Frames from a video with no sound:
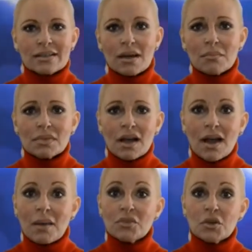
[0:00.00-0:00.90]

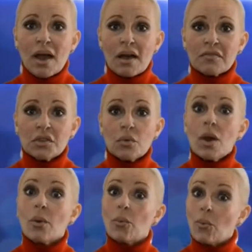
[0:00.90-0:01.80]
Sometimes you have
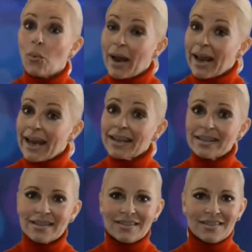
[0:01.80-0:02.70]
to
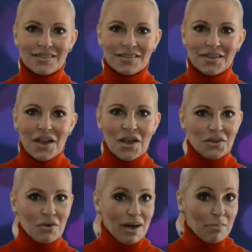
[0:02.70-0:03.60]
wait.
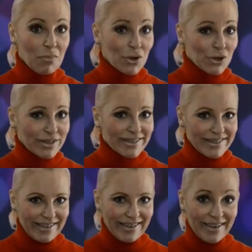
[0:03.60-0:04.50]
Your
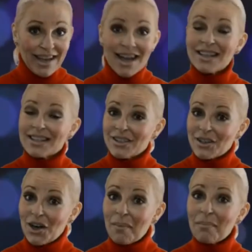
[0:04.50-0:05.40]
emergency does
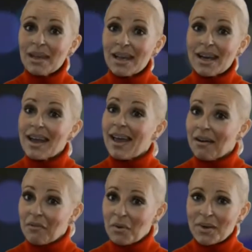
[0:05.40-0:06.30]
not mean
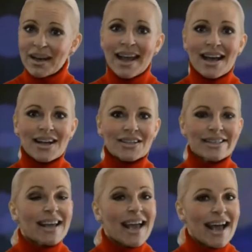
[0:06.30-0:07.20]
everyone
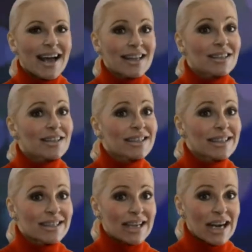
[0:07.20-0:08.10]
else has the
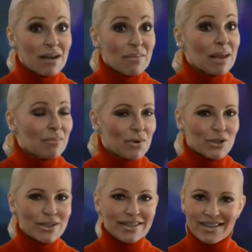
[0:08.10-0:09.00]
same
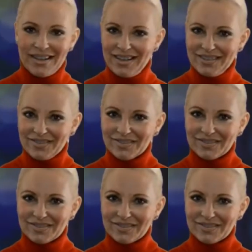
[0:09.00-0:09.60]
emergency.